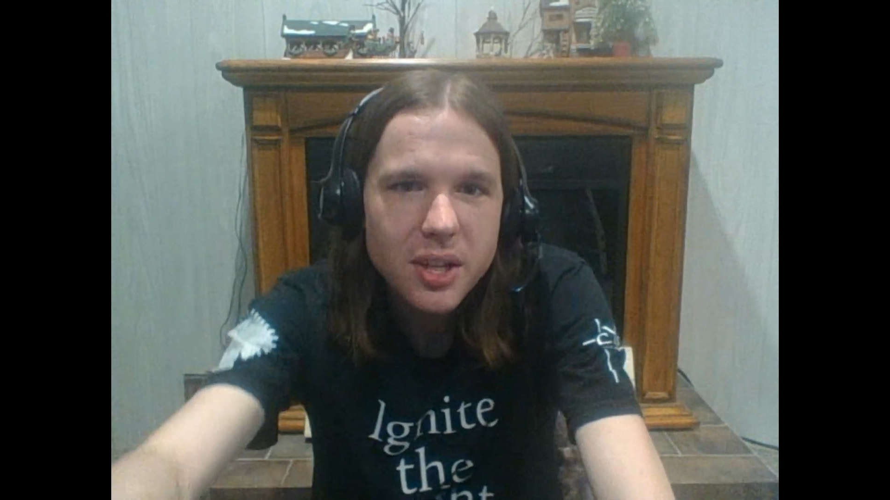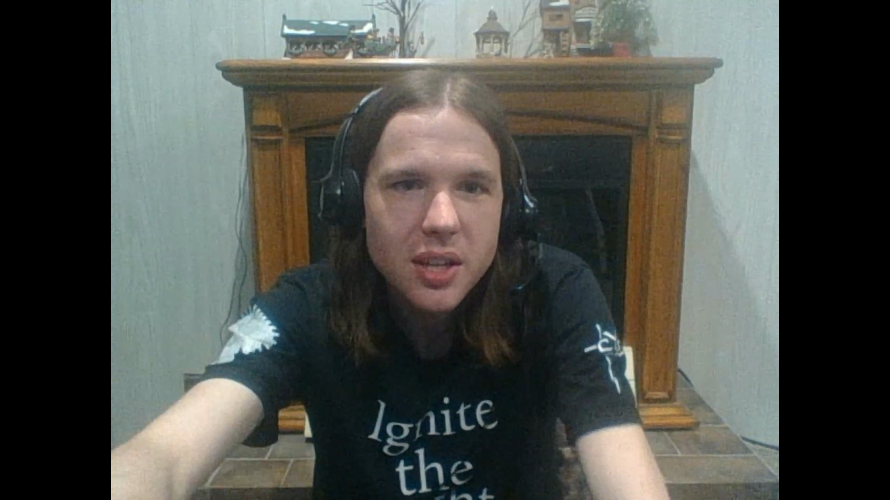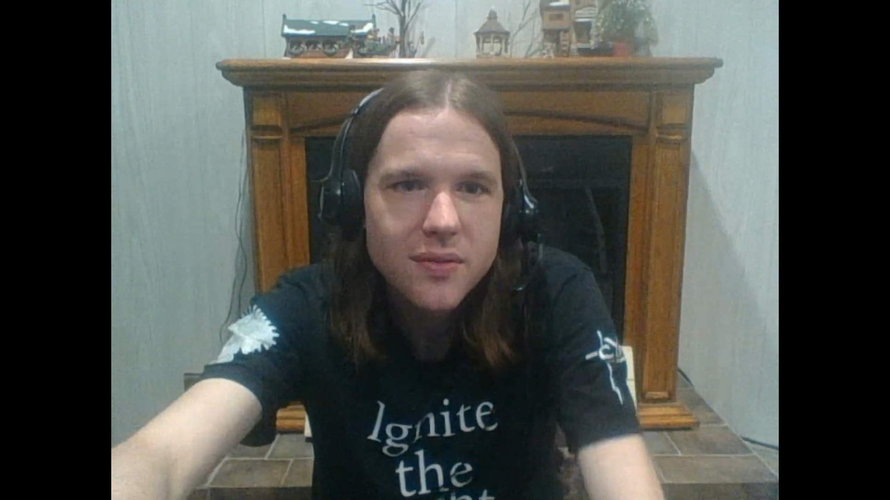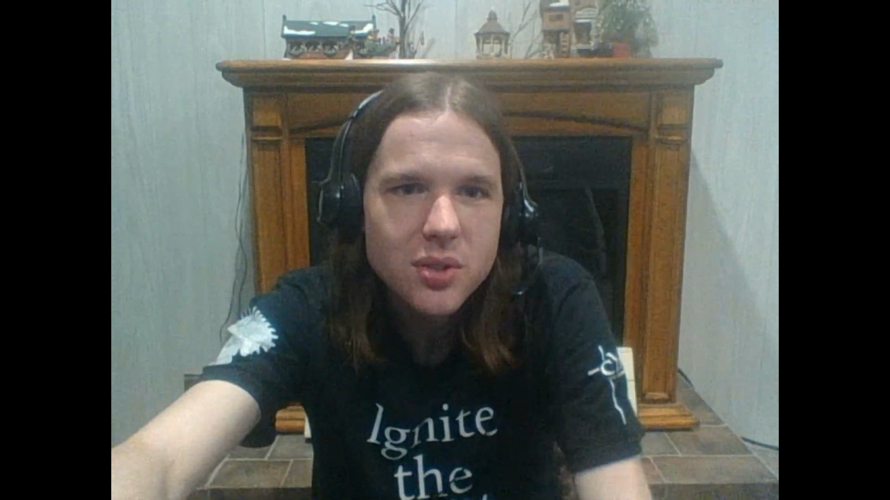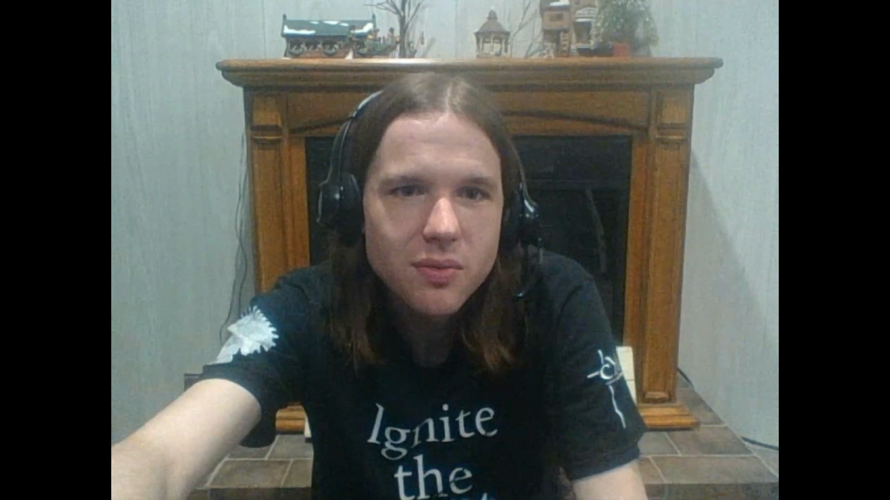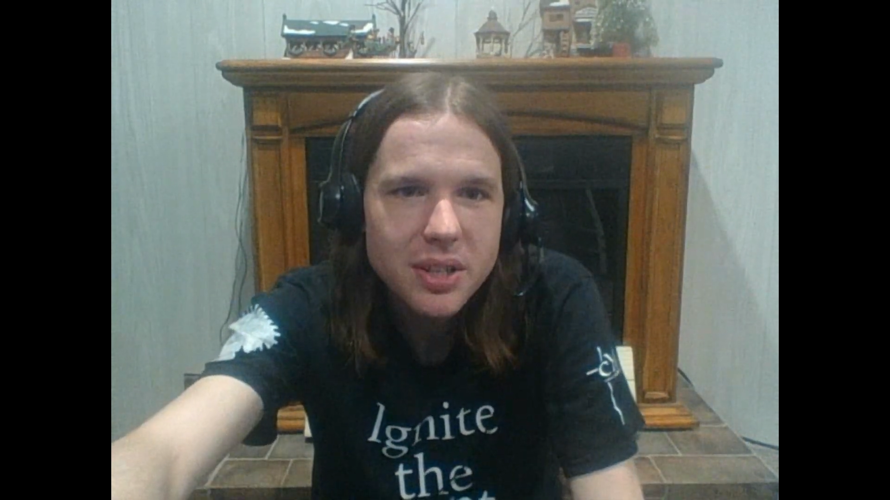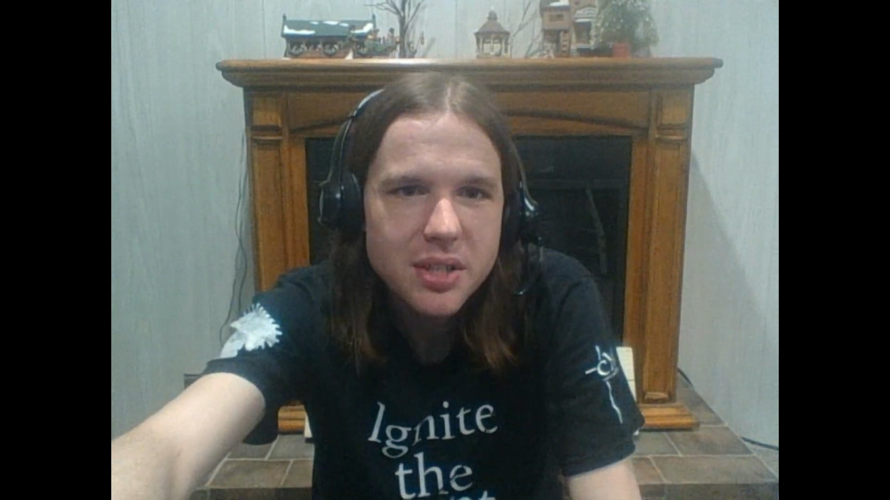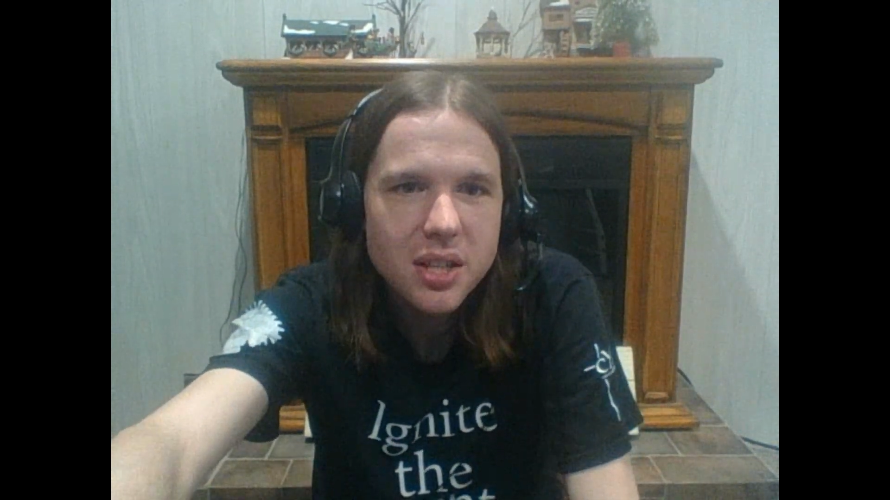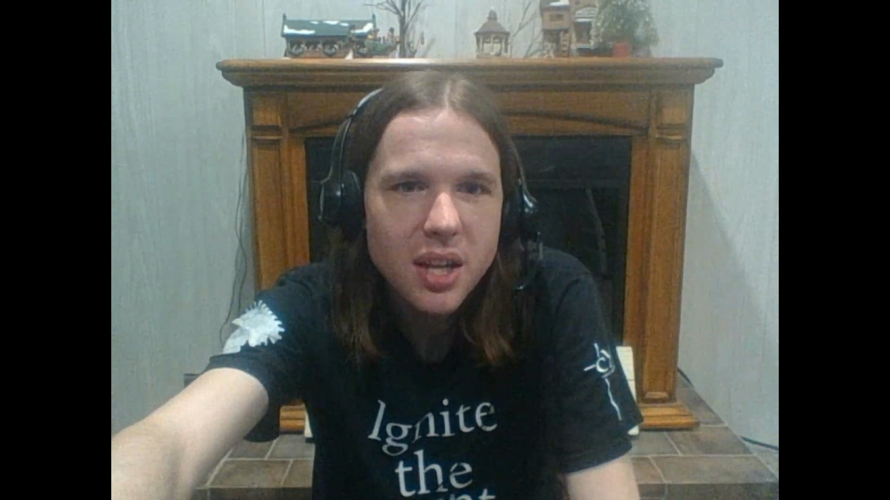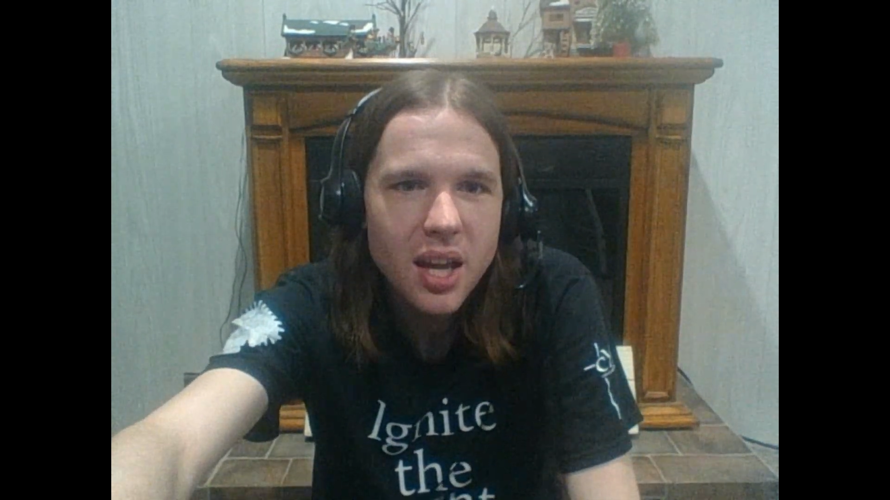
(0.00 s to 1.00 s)
it gives the
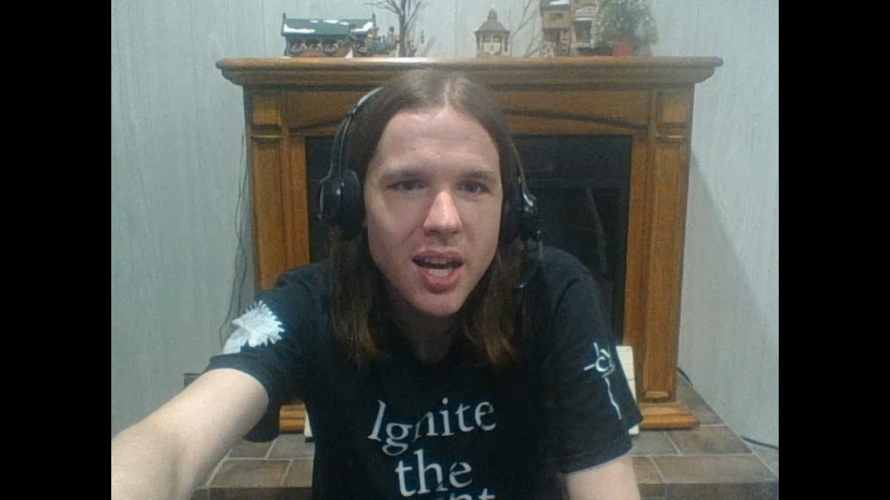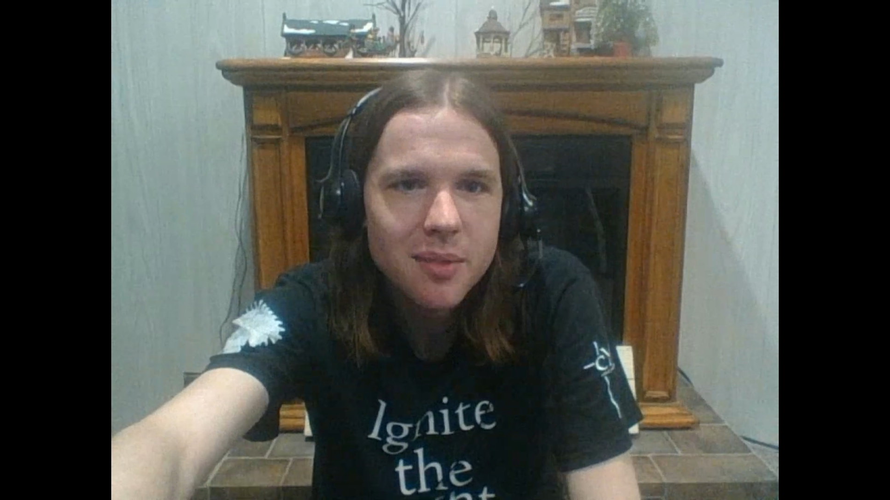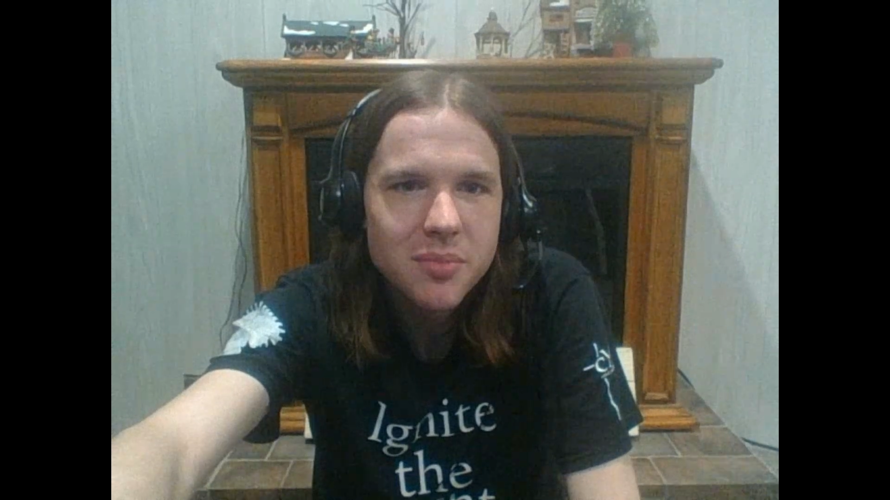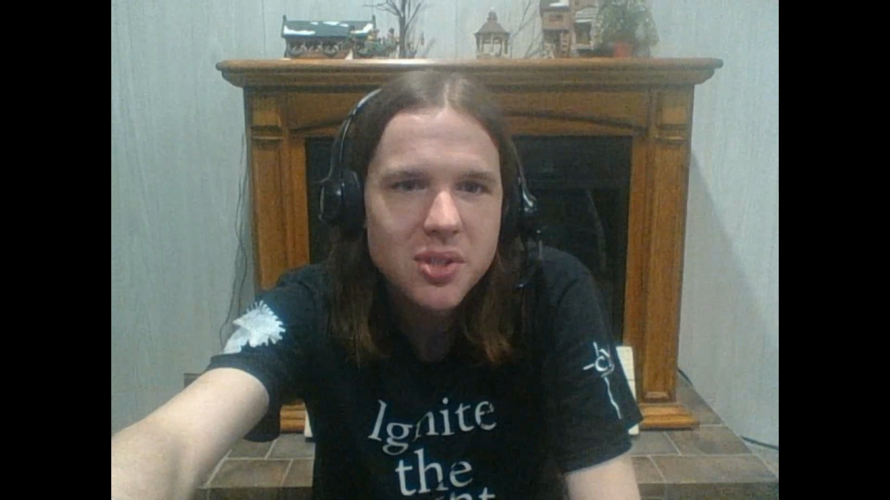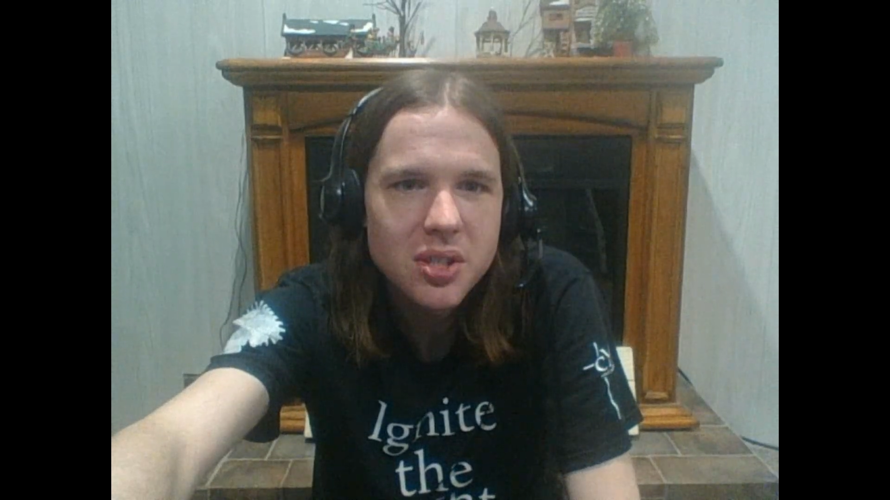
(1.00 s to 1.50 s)
rest of the camps